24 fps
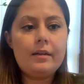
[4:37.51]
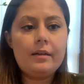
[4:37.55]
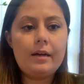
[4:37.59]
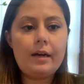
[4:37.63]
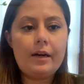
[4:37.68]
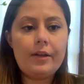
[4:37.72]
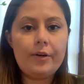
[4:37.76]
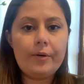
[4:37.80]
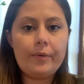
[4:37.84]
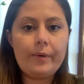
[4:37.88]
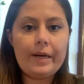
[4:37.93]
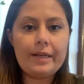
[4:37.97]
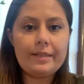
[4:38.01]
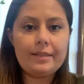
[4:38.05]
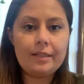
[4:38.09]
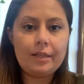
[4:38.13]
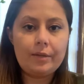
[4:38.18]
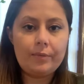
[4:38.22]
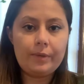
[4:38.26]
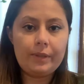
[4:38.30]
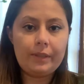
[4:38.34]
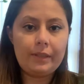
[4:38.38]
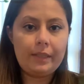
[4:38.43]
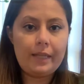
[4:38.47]
Otherwise it
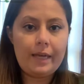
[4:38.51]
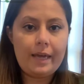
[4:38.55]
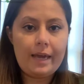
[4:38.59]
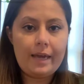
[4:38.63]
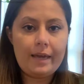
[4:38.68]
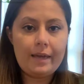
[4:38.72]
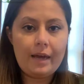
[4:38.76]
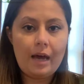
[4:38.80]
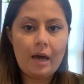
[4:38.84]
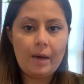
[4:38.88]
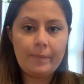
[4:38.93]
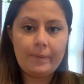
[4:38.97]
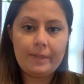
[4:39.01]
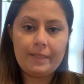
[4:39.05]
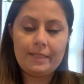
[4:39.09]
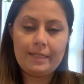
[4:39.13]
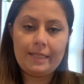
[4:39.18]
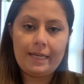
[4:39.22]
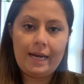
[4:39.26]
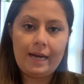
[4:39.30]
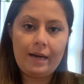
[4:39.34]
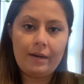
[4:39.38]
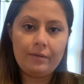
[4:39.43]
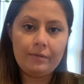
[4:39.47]
would lay up and
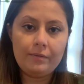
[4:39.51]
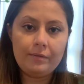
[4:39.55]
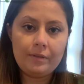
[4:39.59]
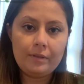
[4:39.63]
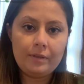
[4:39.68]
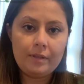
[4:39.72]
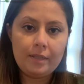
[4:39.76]
down